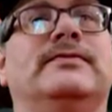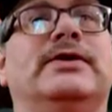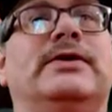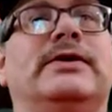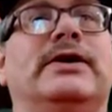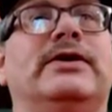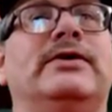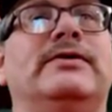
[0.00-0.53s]

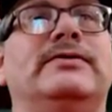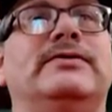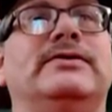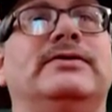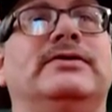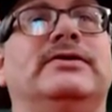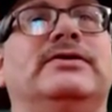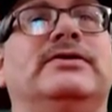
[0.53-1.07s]
there
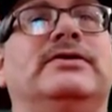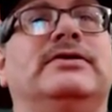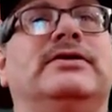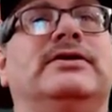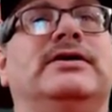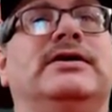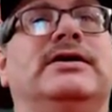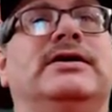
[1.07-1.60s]

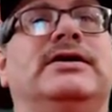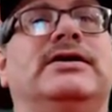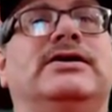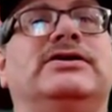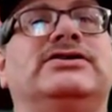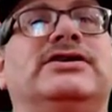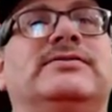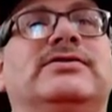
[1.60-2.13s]
you go.
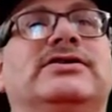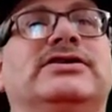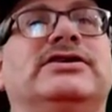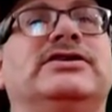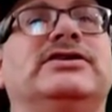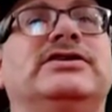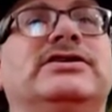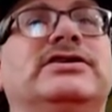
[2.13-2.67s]
Good
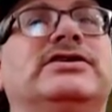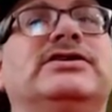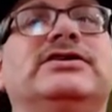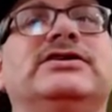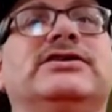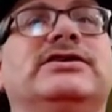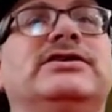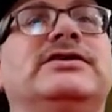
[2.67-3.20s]

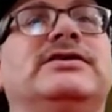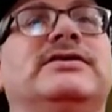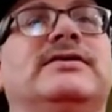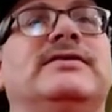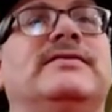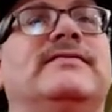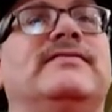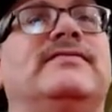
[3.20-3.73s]
job. Good.
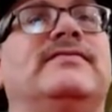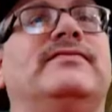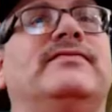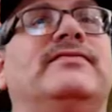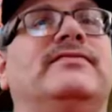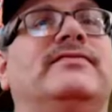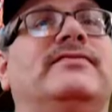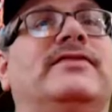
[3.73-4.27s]

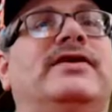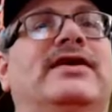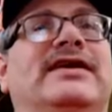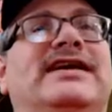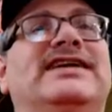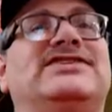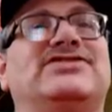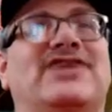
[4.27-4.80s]

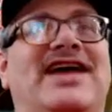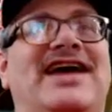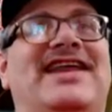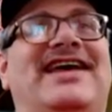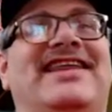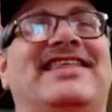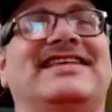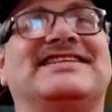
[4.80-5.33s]
Get your head
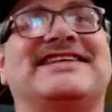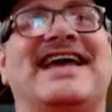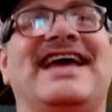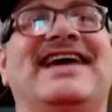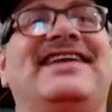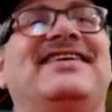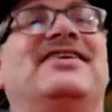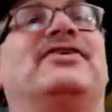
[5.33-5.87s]
out of the
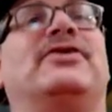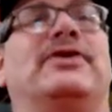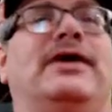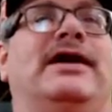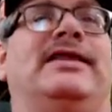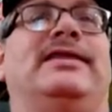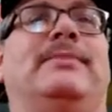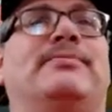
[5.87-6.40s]
sand or
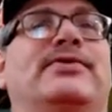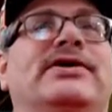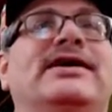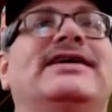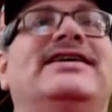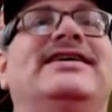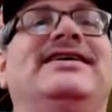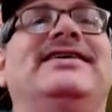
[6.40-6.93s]
out of the
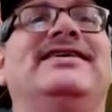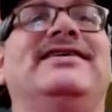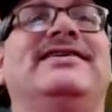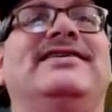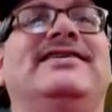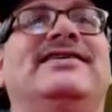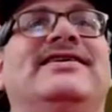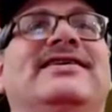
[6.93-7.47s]
brick.
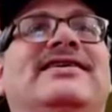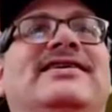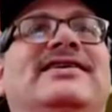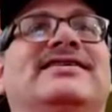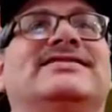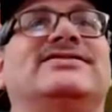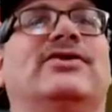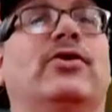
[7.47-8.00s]

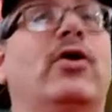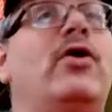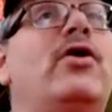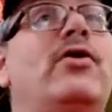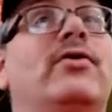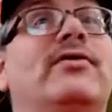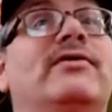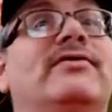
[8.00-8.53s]
So,
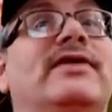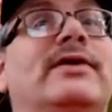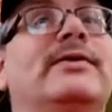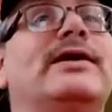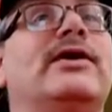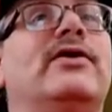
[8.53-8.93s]
whoa, there we